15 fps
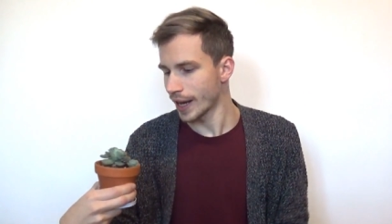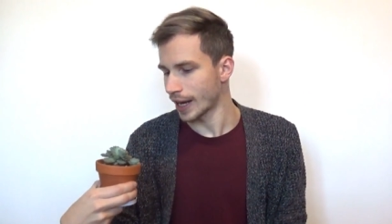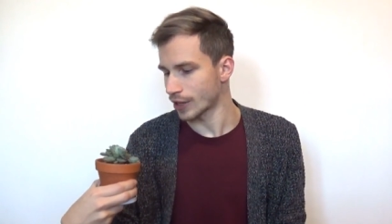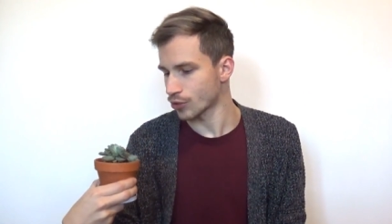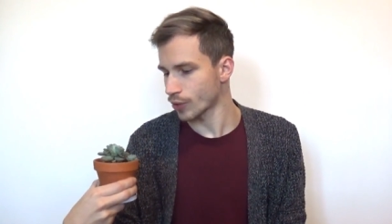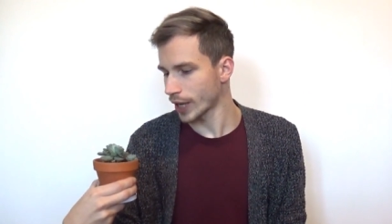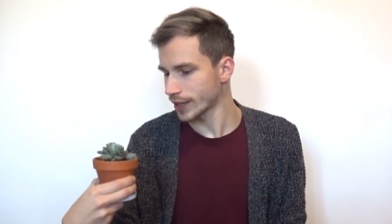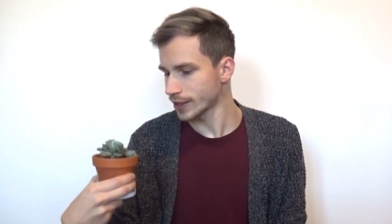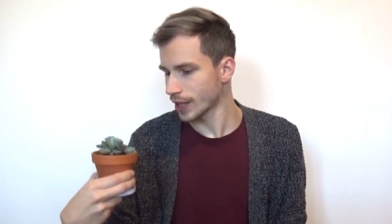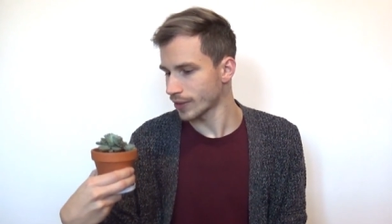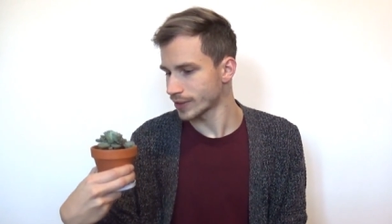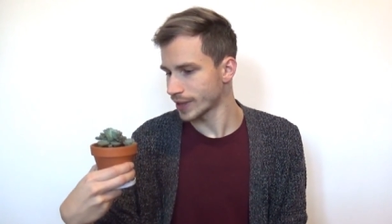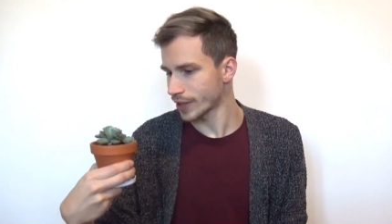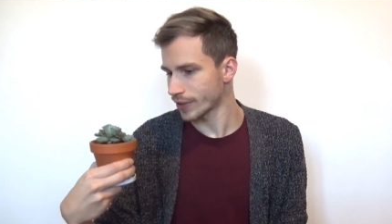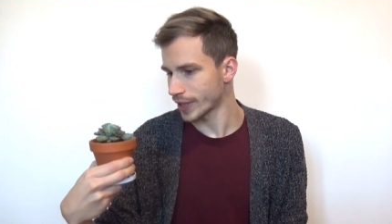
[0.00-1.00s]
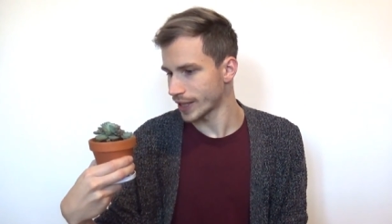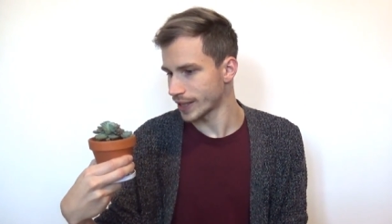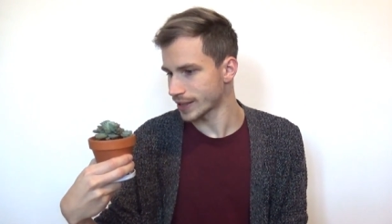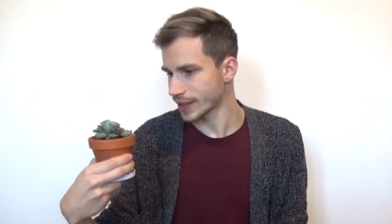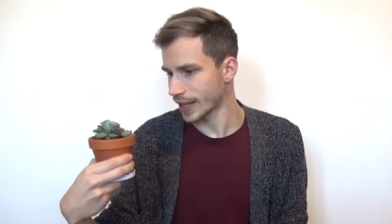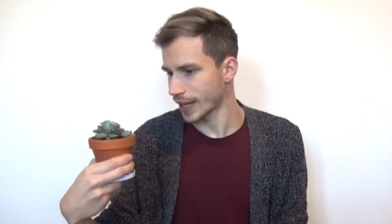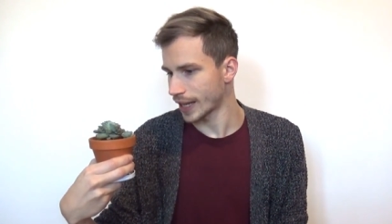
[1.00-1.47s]
and right now there
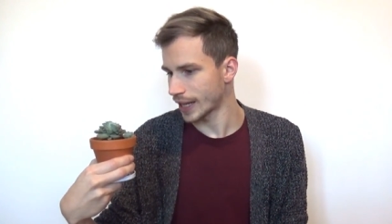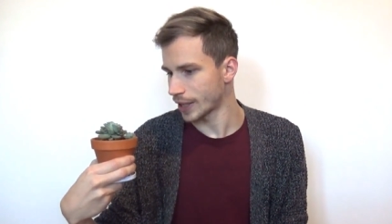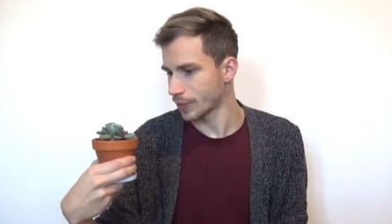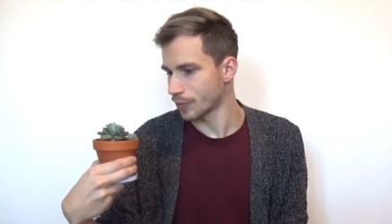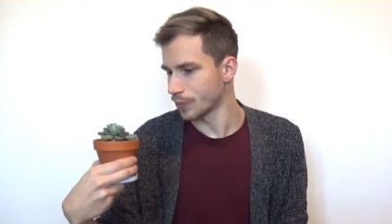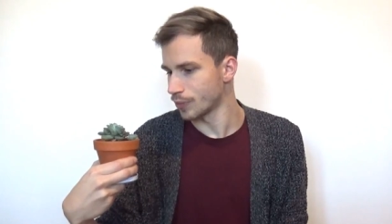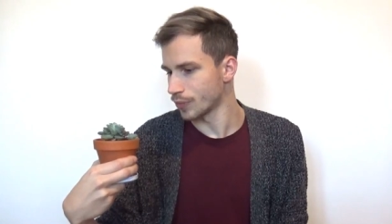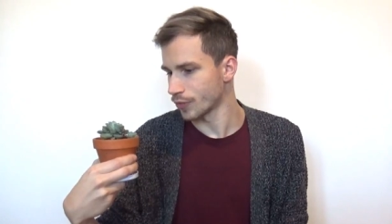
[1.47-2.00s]
is a